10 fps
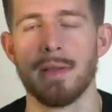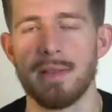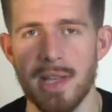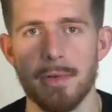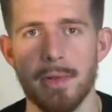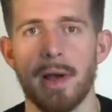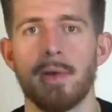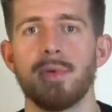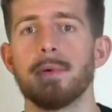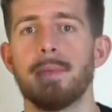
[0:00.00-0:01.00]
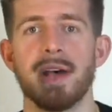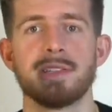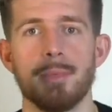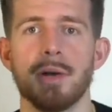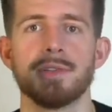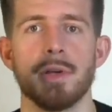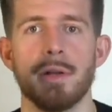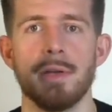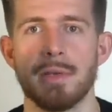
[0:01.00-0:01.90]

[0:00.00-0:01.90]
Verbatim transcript: Continue luck with your basketball journey.